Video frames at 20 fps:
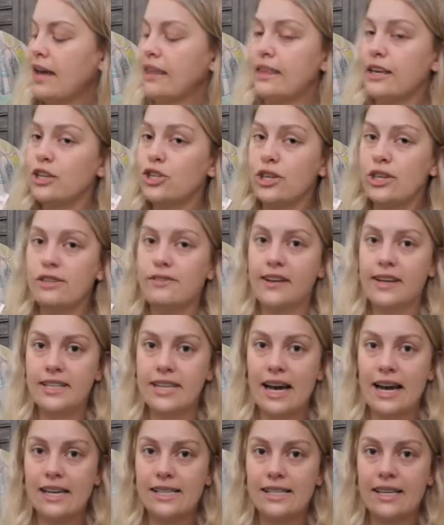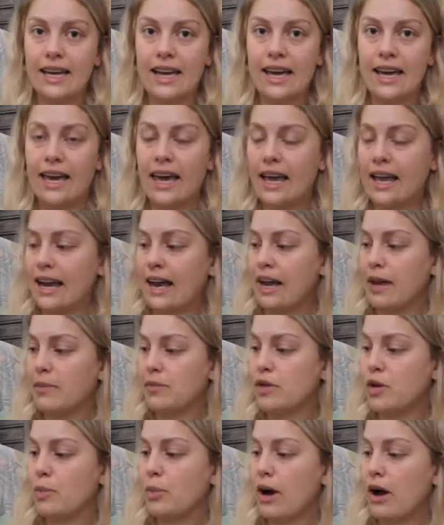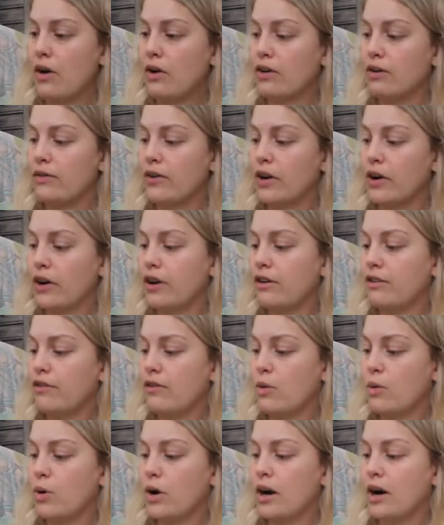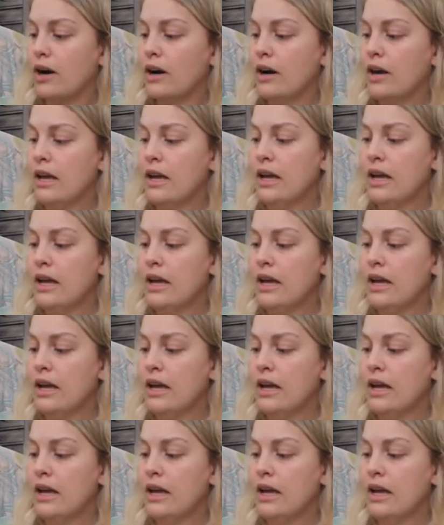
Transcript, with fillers: I think she's fantastic, and I am so proud of her for